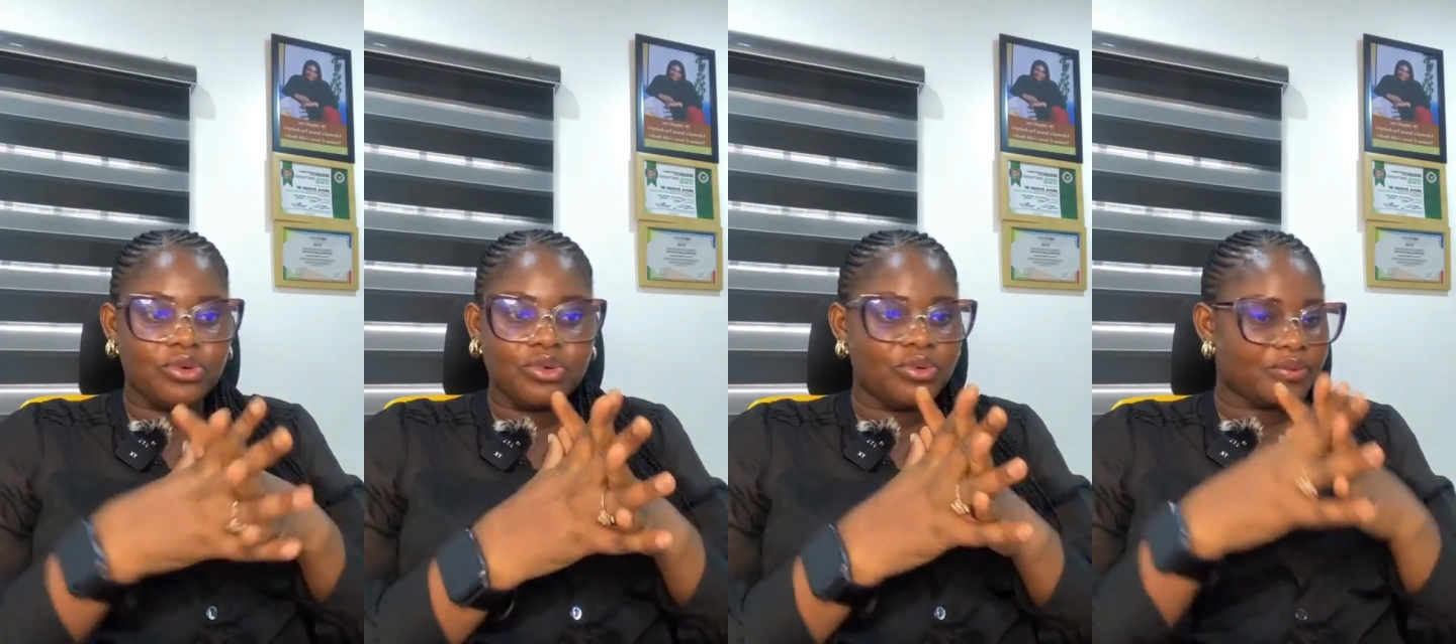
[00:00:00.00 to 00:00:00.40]

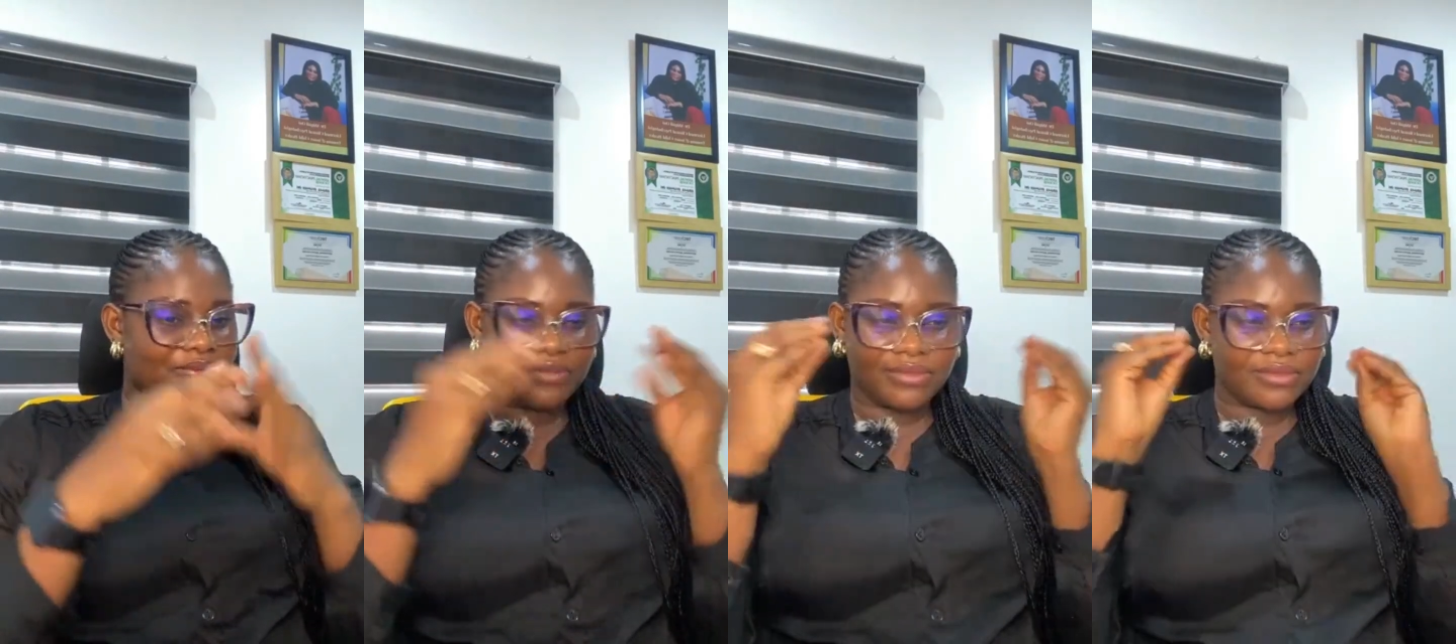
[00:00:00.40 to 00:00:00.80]
who
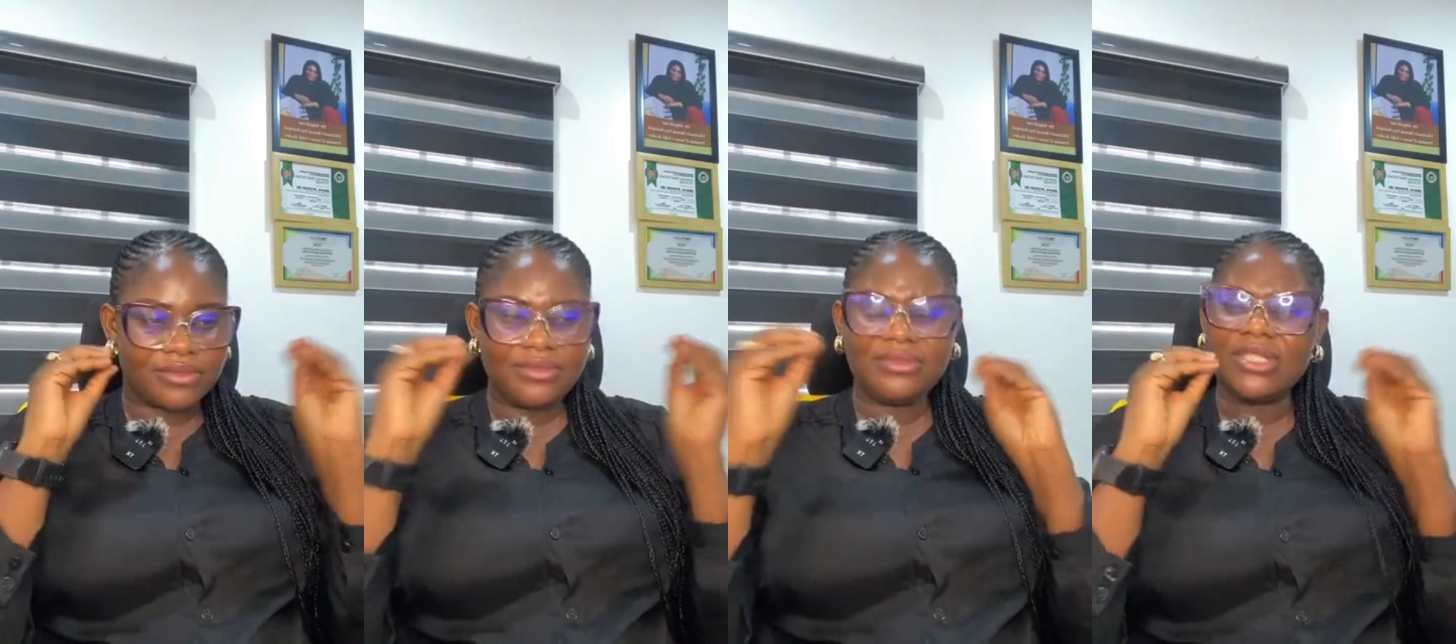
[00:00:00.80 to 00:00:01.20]

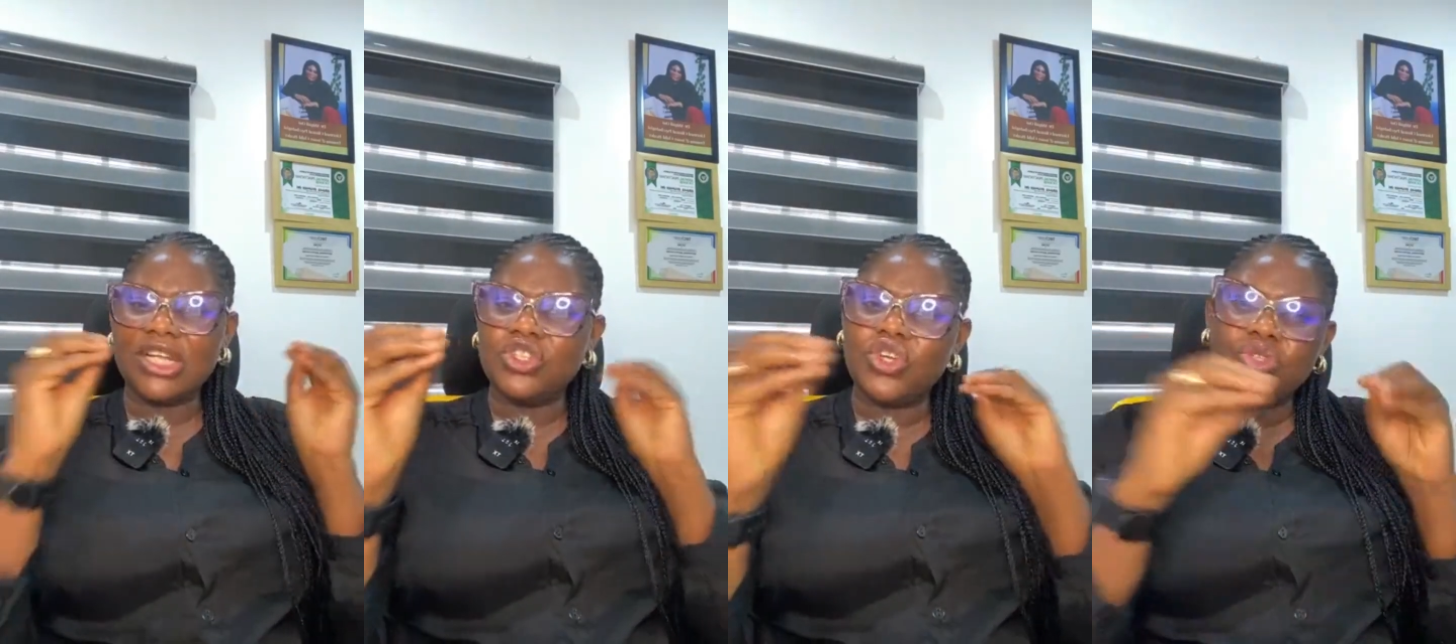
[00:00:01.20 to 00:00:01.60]

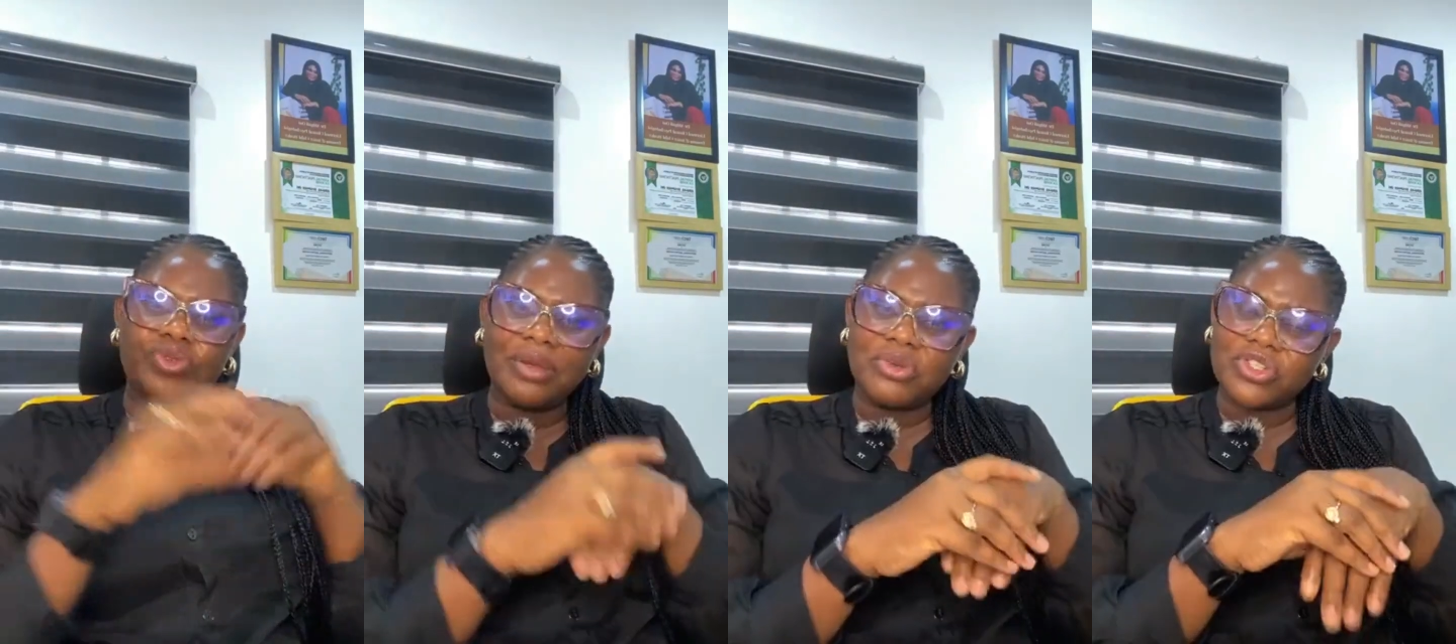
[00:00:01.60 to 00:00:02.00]

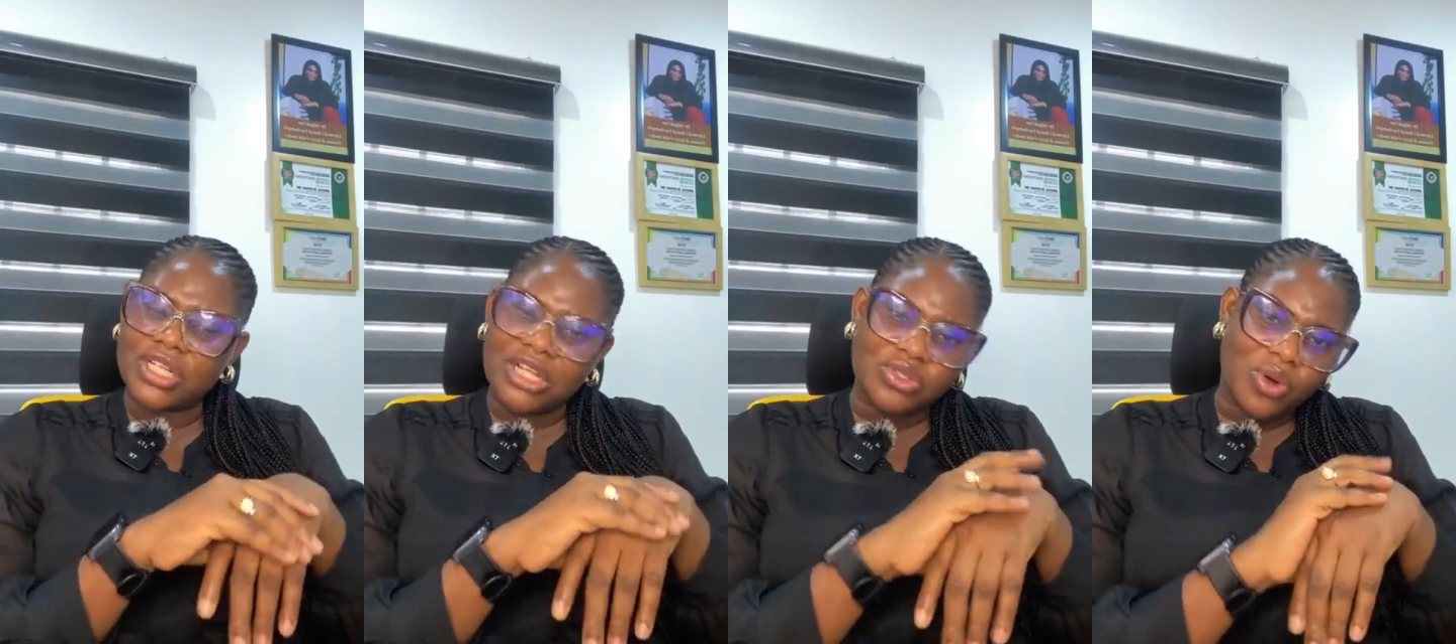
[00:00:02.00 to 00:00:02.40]
don't do
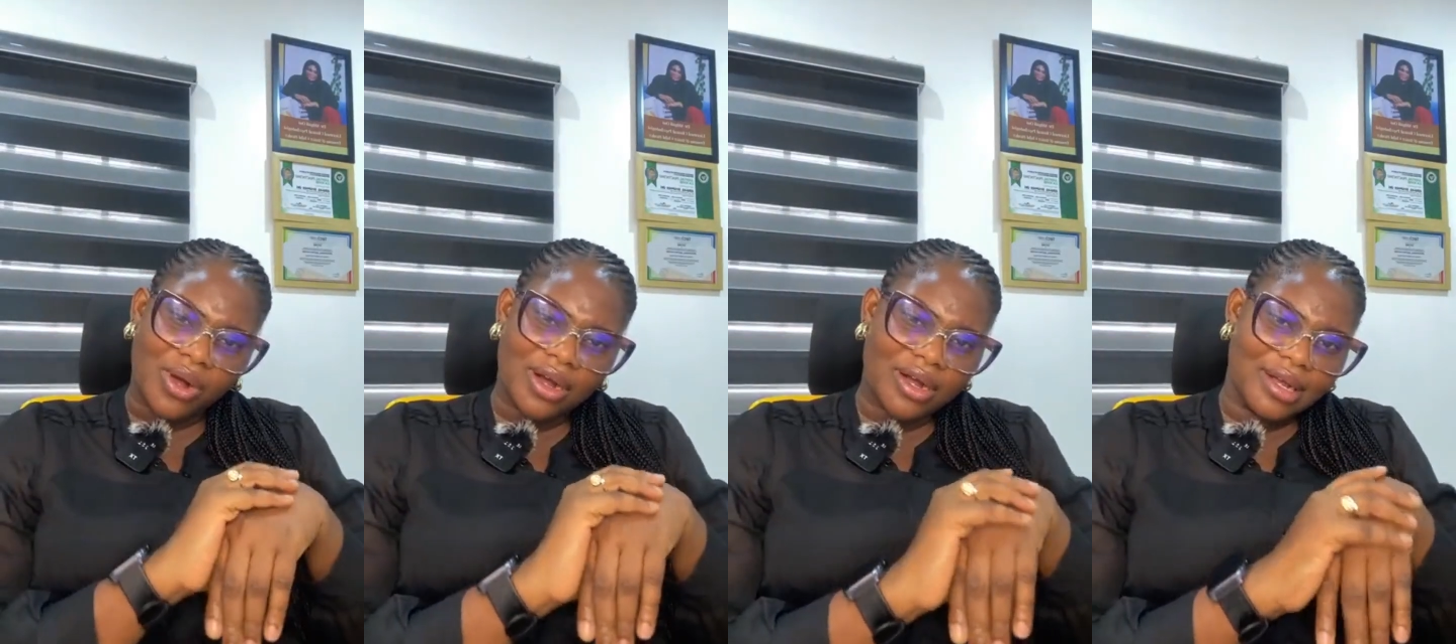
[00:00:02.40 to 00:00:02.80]
emotional
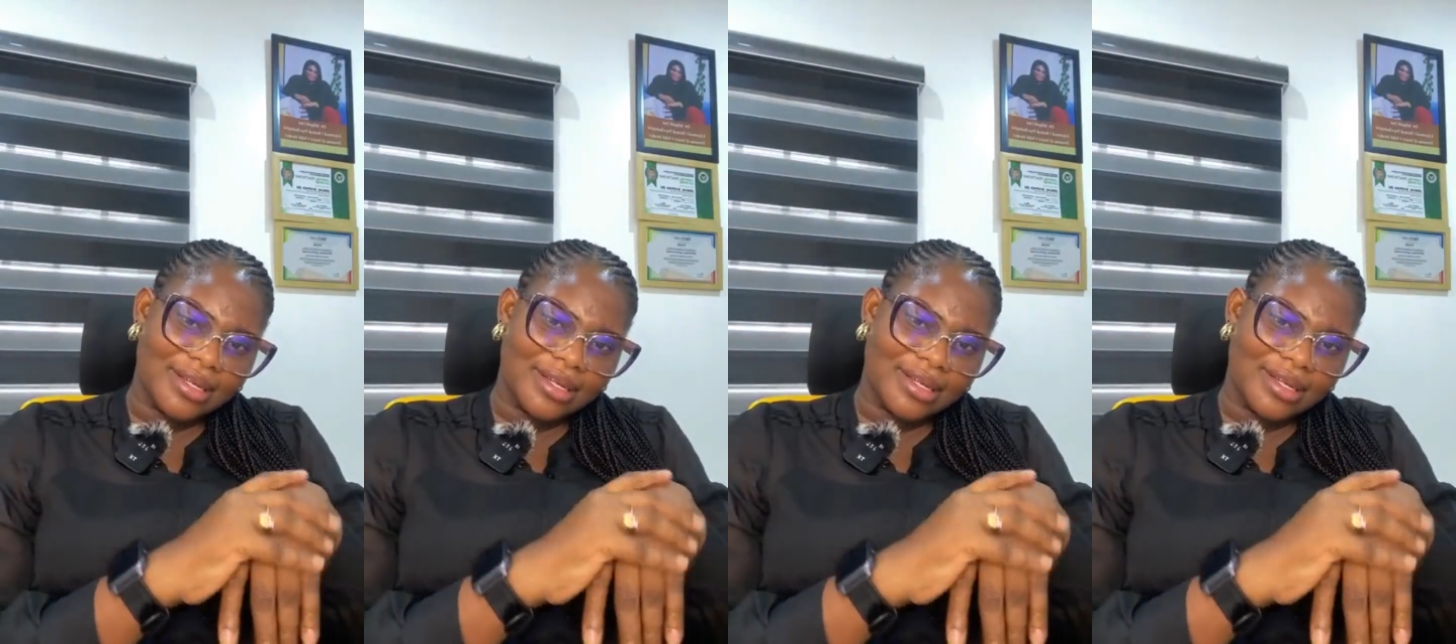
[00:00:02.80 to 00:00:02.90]
talk.